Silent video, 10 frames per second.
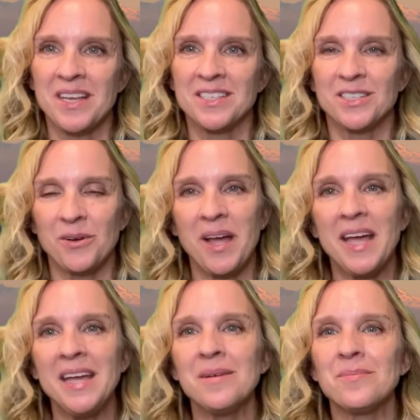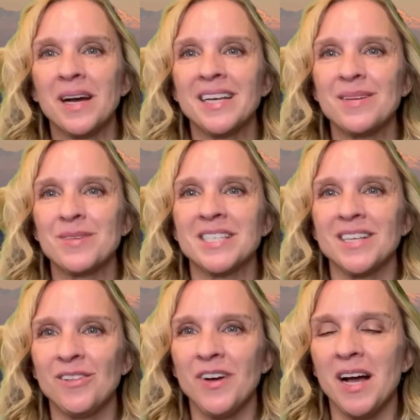So hey, my name is
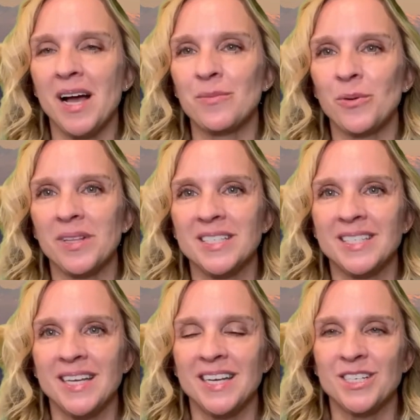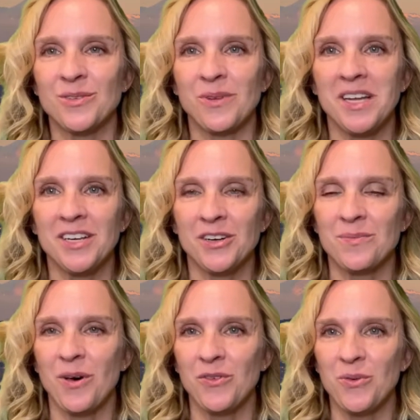SILVA. I'm a real estate agent right here
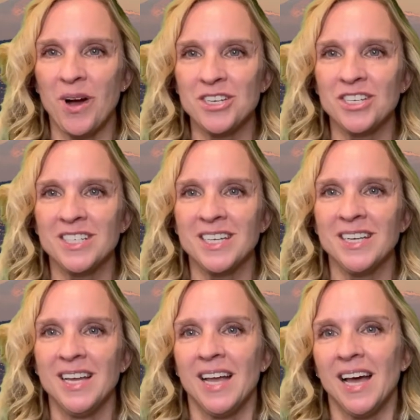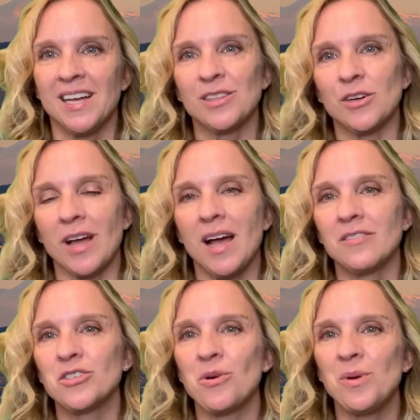in Bellevue, Washington. And look, I
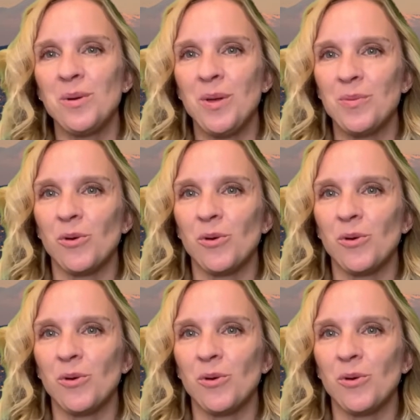have so many people